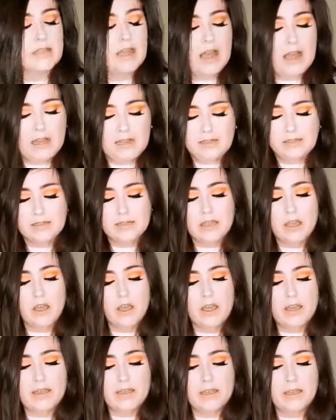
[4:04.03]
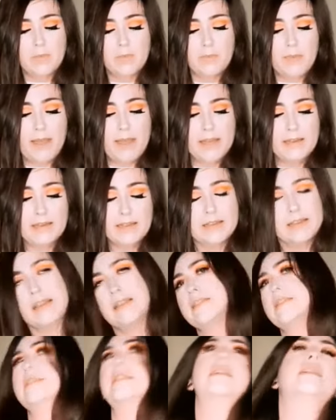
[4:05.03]
And I paired it
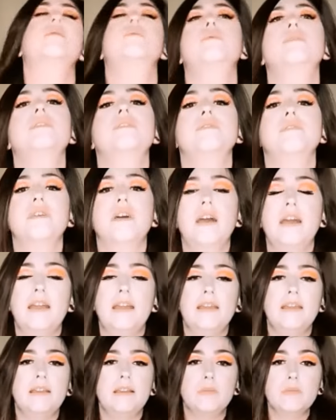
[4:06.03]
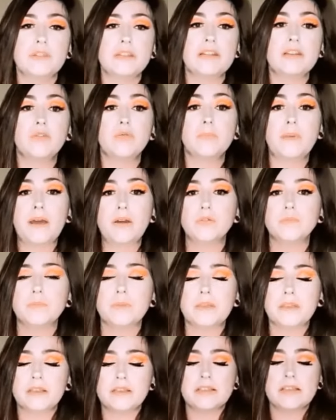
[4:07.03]
yesterday with a little belt,
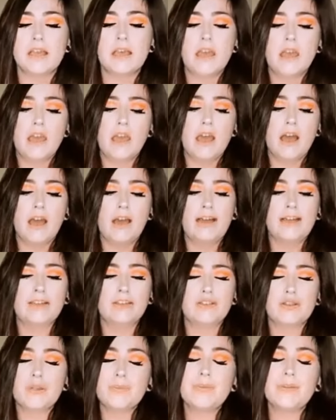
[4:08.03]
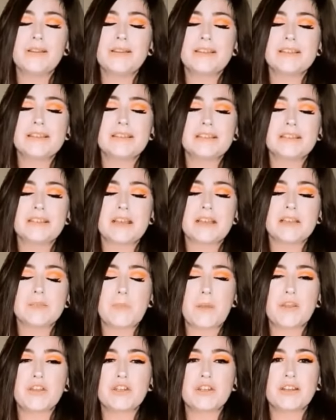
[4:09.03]
because the trouble is,
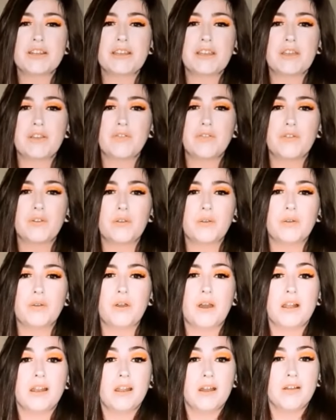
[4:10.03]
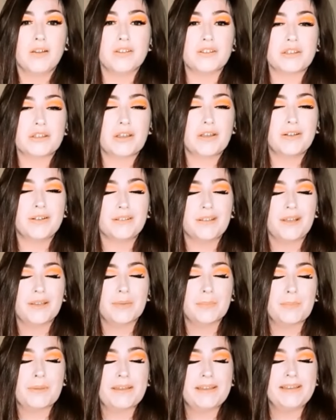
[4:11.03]
especially if you're a larger girl like
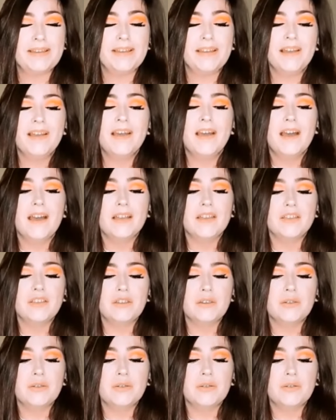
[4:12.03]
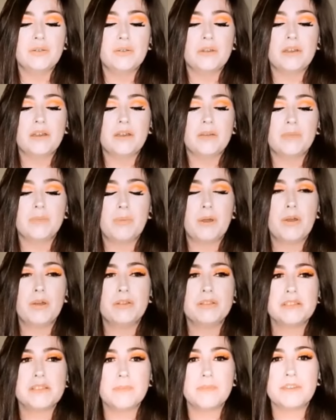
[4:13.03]
me, you put
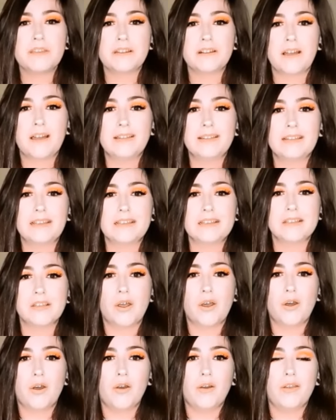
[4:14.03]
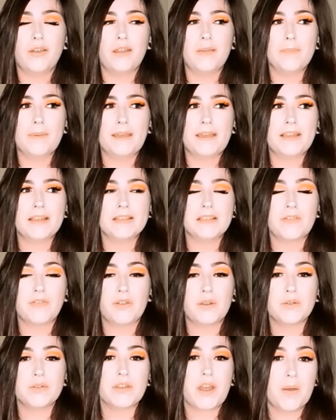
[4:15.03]
something like this on because it
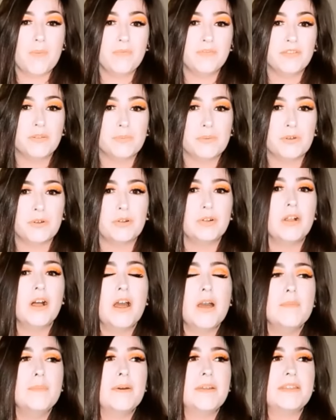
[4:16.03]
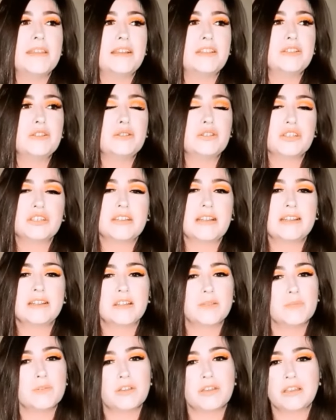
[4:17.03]
feels comfortable, but then you just end
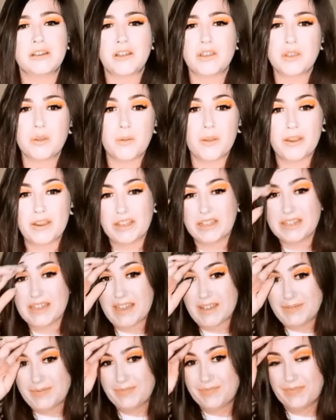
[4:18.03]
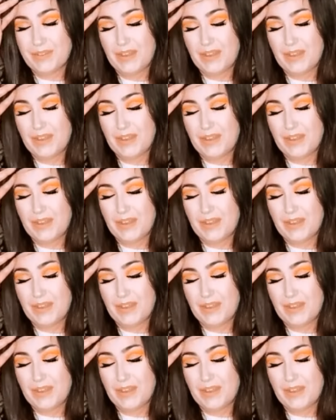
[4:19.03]
up looking like you're wearing a tent.